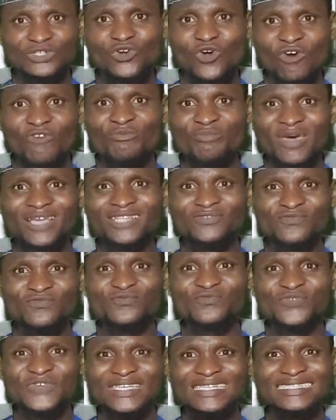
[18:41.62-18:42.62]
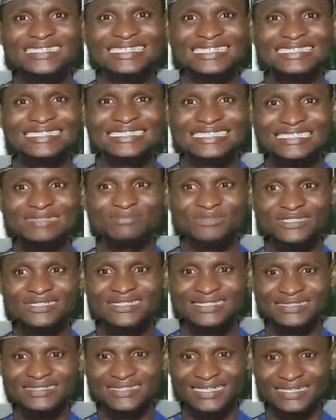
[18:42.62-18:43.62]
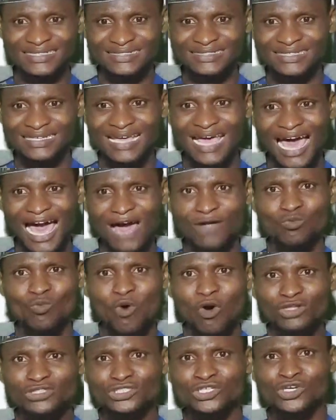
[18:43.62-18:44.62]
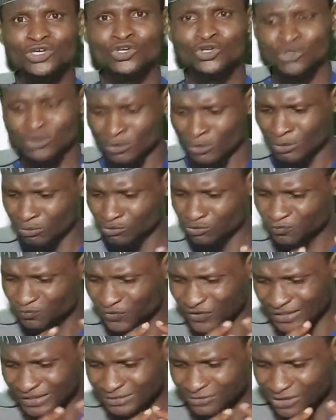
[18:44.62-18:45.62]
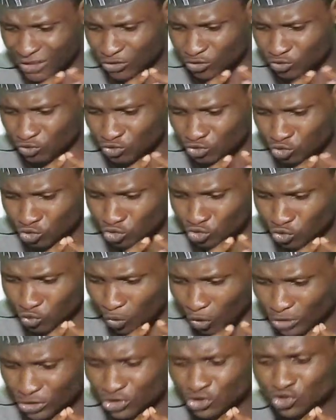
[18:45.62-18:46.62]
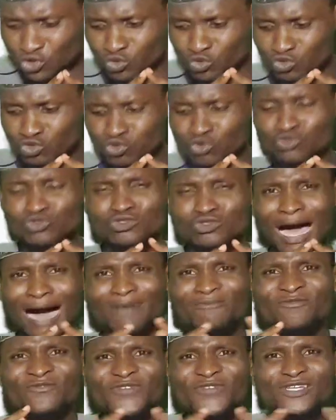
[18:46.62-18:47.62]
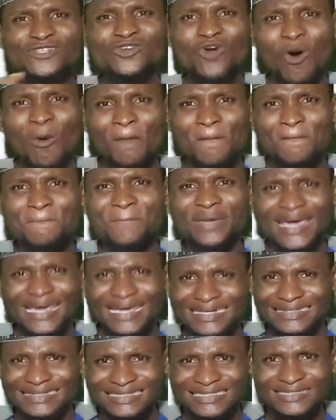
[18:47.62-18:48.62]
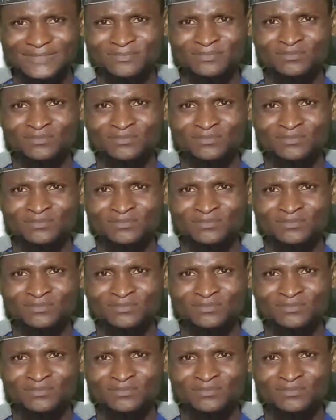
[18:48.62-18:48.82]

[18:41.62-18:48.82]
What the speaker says: government feels intimidated, and what feel intimidated to do what to and feel compelled.